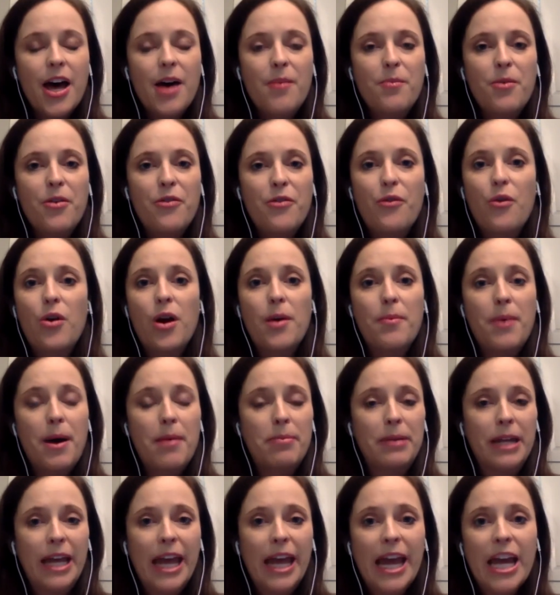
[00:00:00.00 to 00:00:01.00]
for a
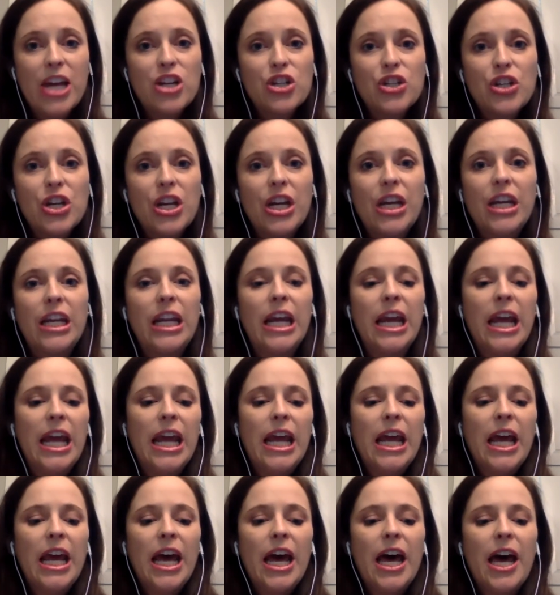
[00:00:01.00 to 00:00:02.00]
publication,
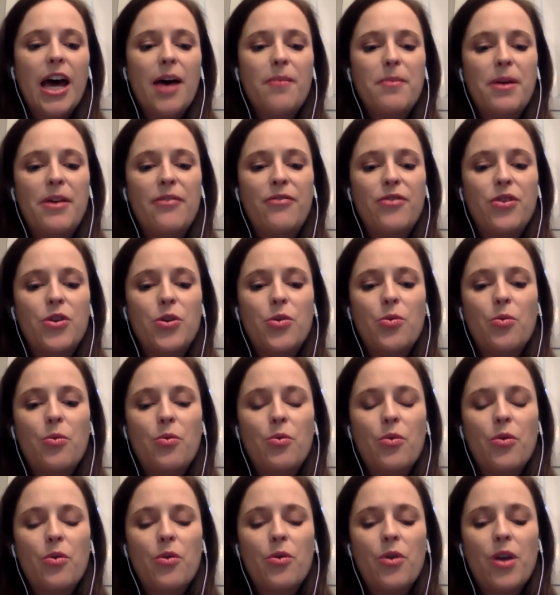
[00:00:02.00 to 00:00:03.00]

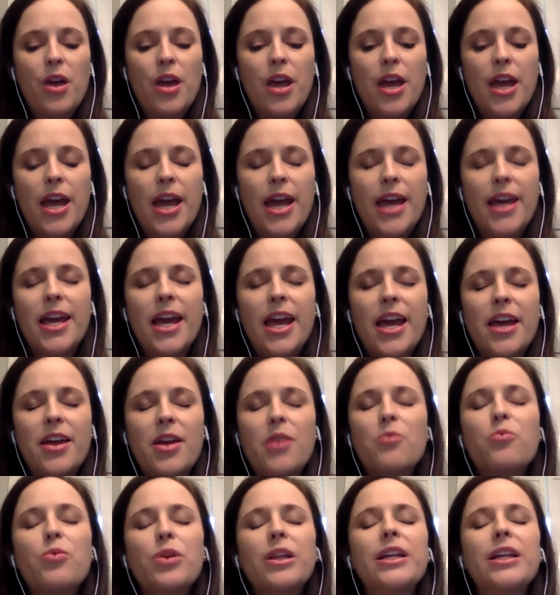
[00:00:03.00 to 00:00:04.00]

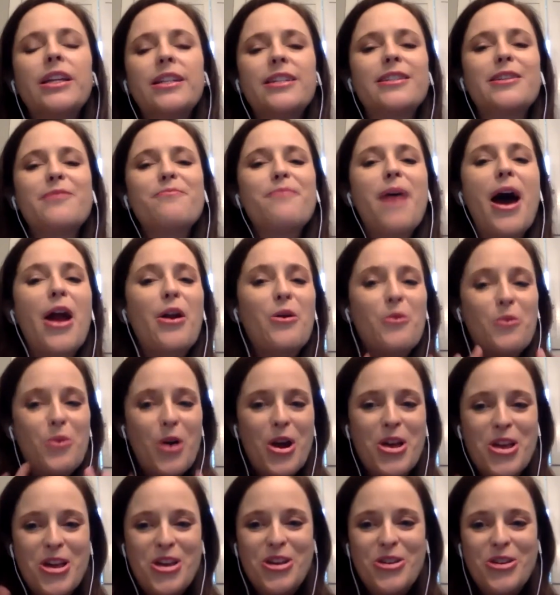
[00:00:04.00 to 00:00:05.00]
it really doesn't matter
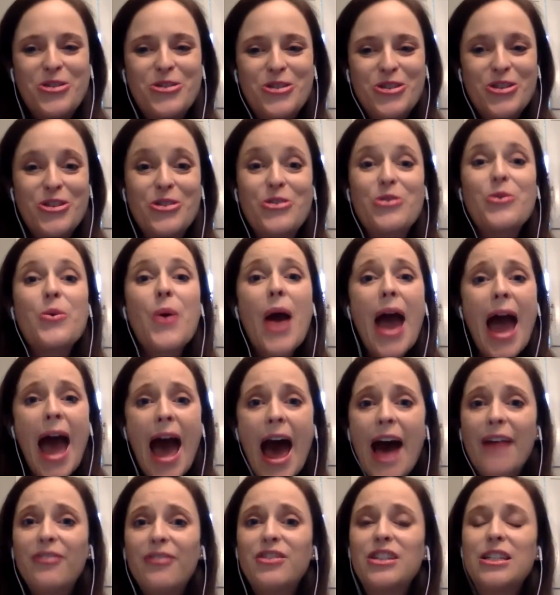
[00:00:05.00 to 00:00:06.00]
what you do. You
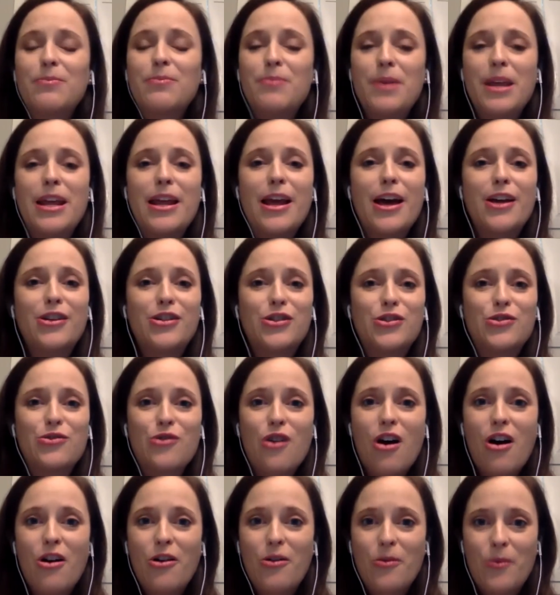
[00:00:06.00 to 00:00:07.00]
have to be a
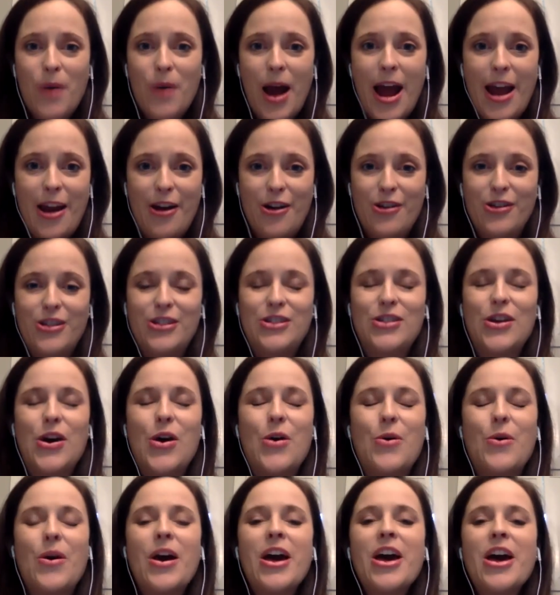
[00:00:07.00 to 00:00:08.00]
strong writer.
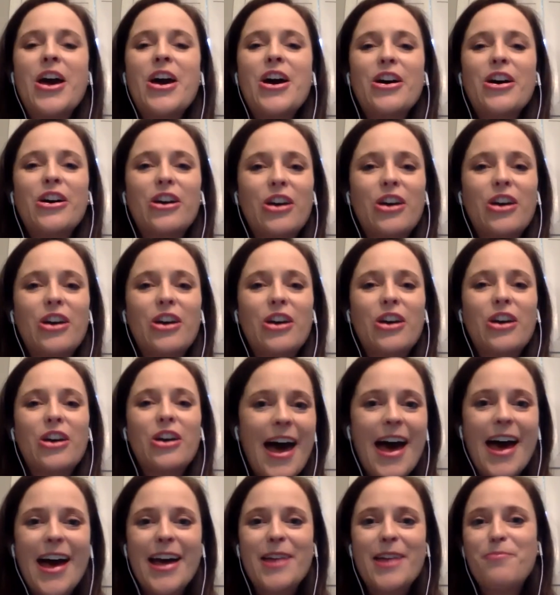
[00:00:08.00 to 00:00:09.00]
So go
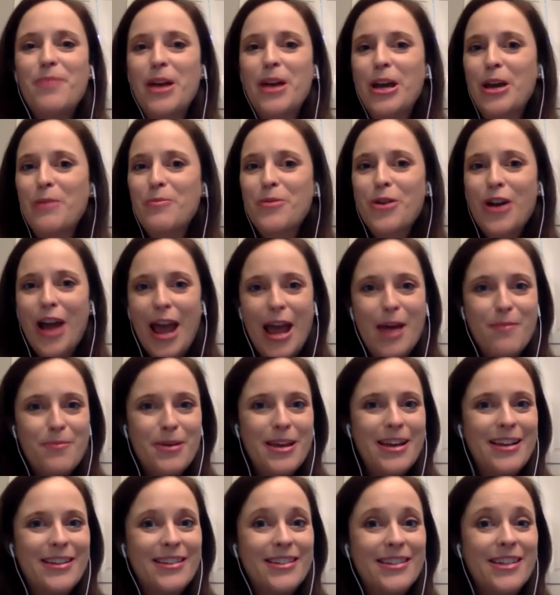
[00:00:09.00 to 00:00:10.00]
ahead, pick up your
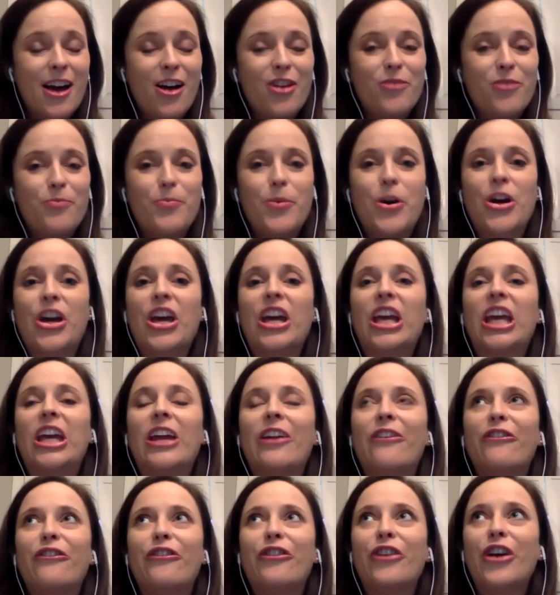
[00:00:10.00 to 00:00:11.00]
AP style book and get
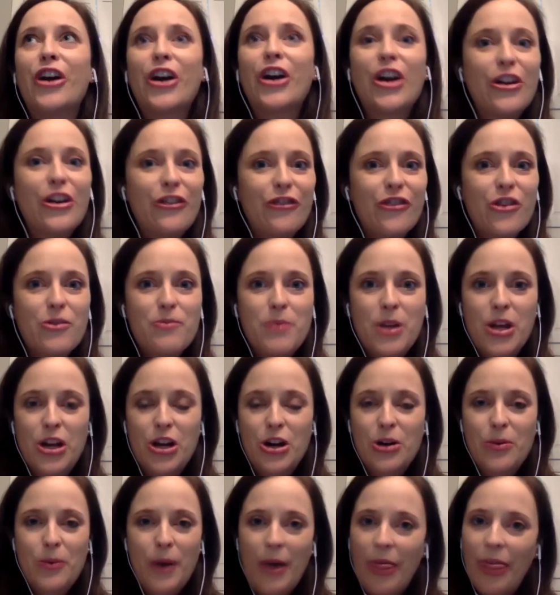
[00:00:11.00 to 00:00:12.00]
very
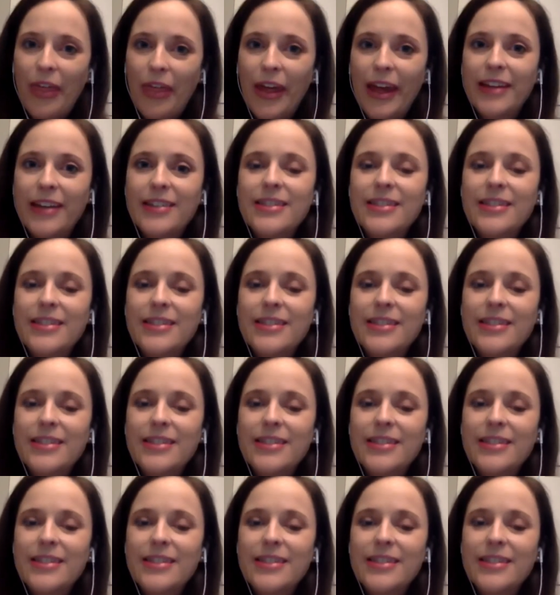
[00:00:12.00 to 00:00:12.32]
familiar with it.